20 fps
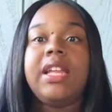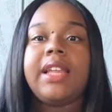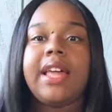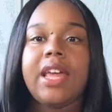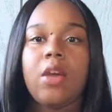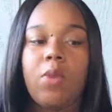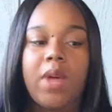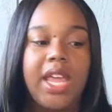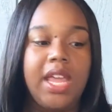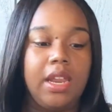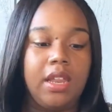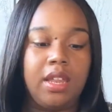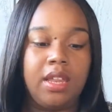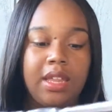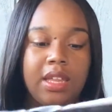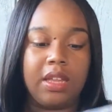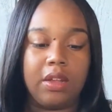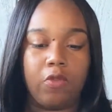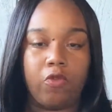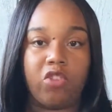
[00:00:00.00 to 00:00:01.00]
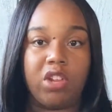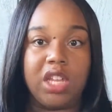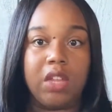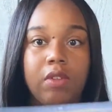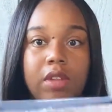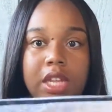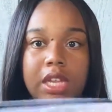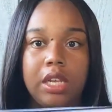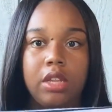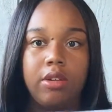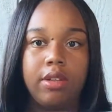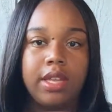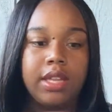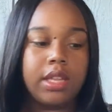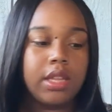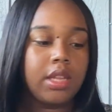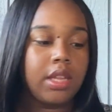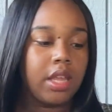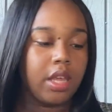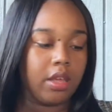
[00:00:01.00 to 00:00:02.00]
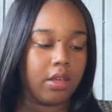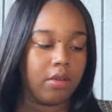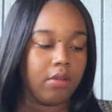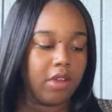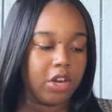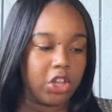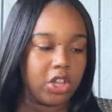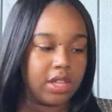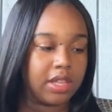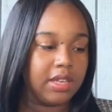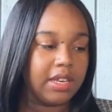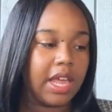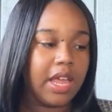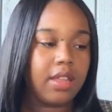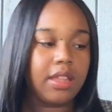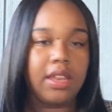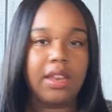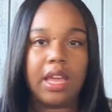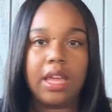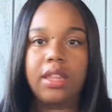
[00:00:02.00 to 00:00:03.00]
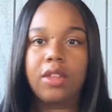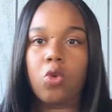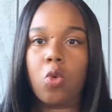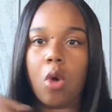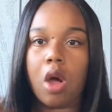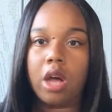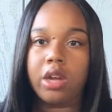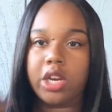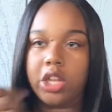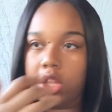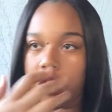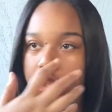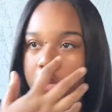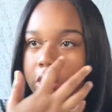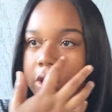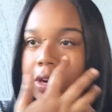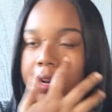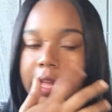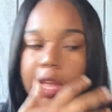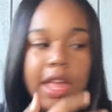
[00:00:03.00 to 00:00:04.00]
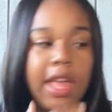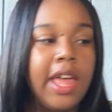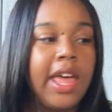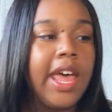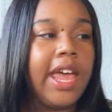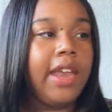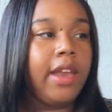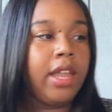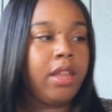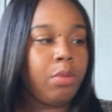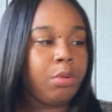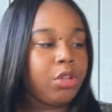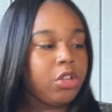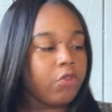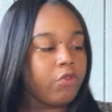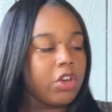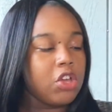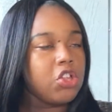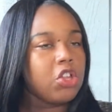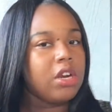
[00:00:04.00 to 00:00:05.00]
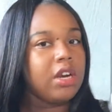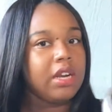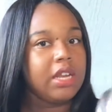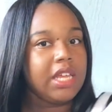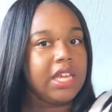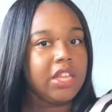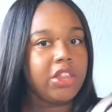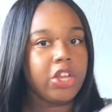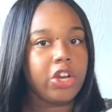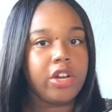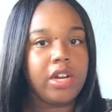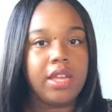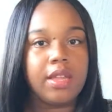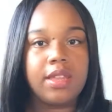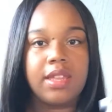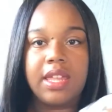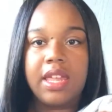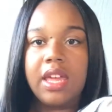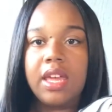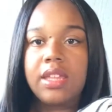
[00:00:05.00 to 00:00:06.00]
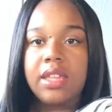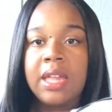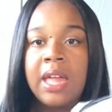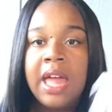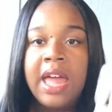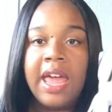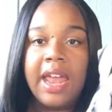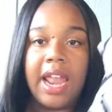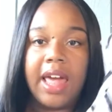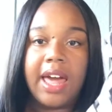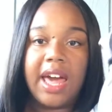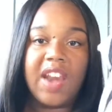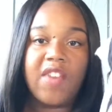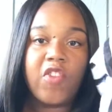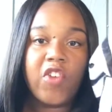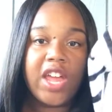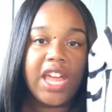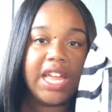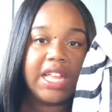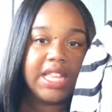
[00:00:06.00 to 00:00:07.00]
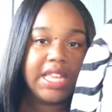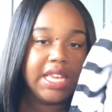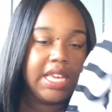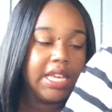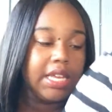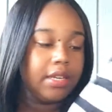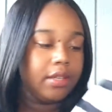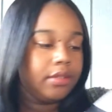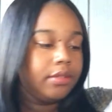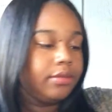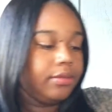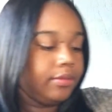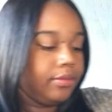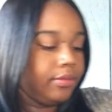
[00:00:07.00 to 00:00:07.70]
lightweight, and it's just like really really loose too, and it's just nice, a nice quality shirt. And this was originally thirty-six dollars, and I got it for eighteen dollars.